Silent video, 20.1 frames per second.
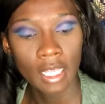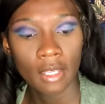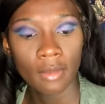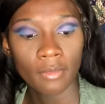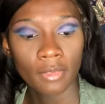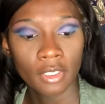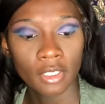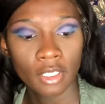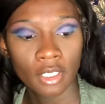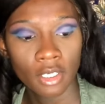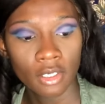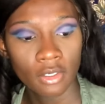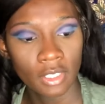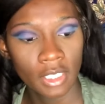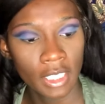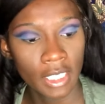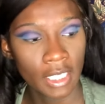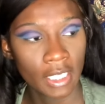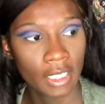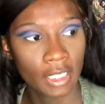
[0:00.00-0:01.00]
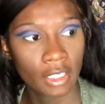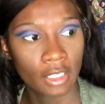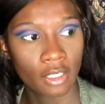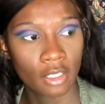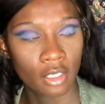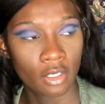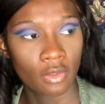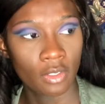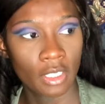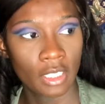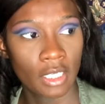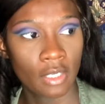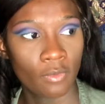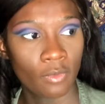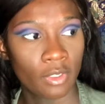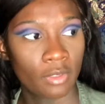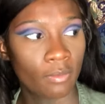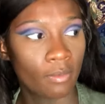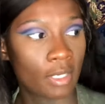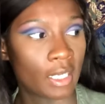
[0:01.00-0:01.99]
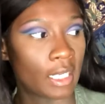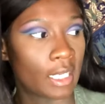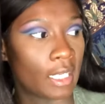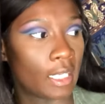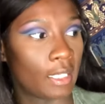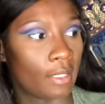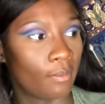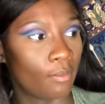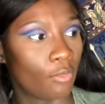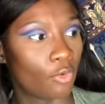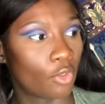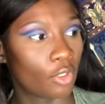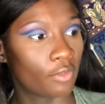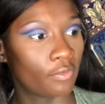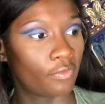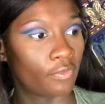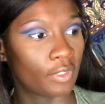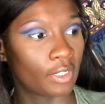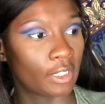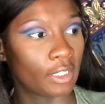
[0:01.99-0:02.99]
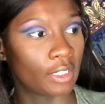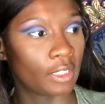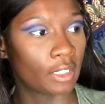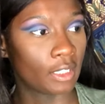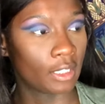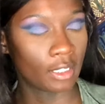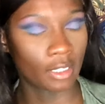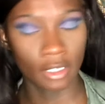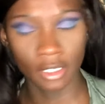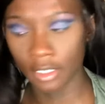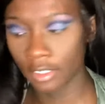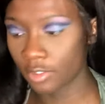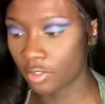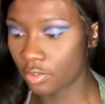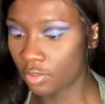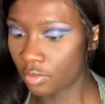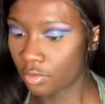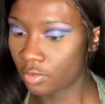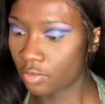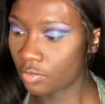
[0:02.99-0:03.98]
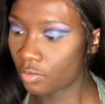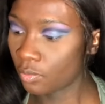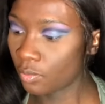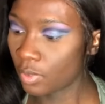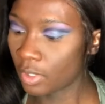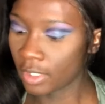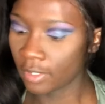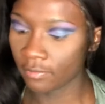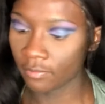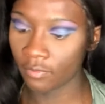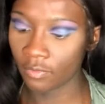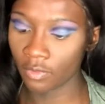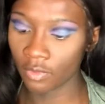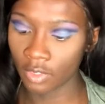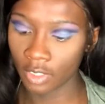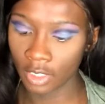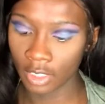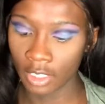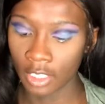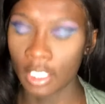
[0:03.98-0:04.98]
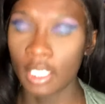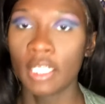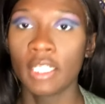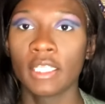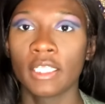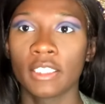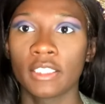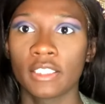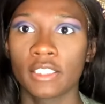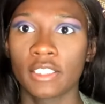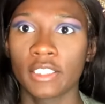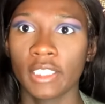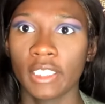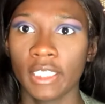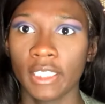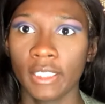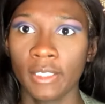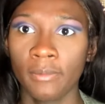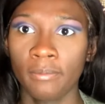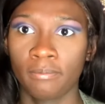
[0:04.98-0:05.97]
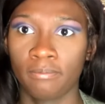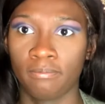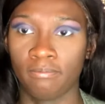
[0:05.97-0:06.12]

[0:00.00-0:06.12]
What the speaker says: I'm gonna go ahead and go in with my Morphe 34G